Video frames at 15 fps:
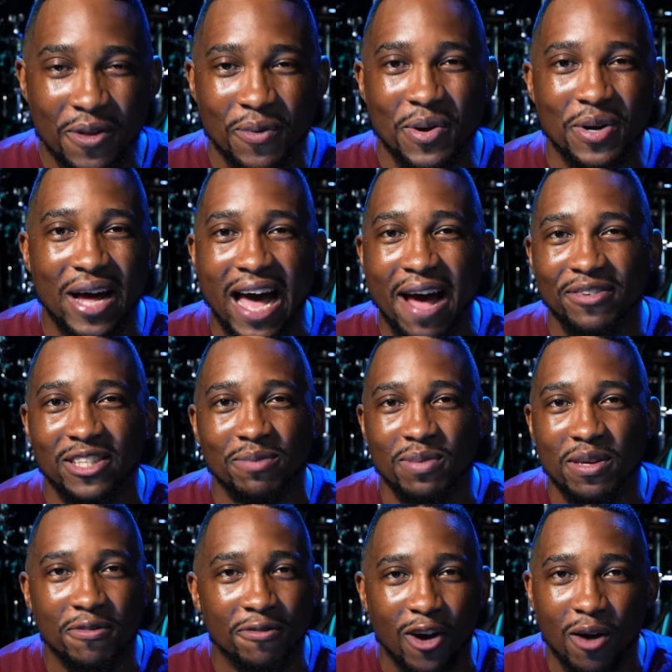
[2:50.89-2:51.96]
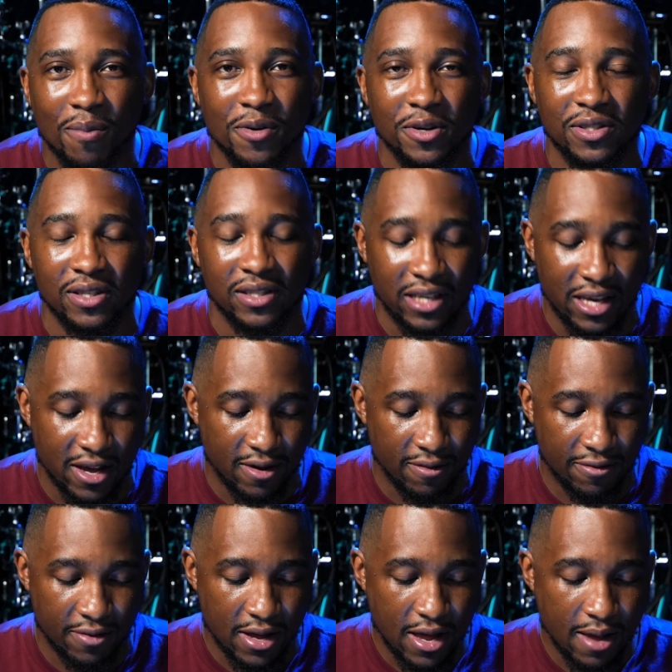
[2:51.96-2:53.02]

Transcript: We don't have to be farmers to give,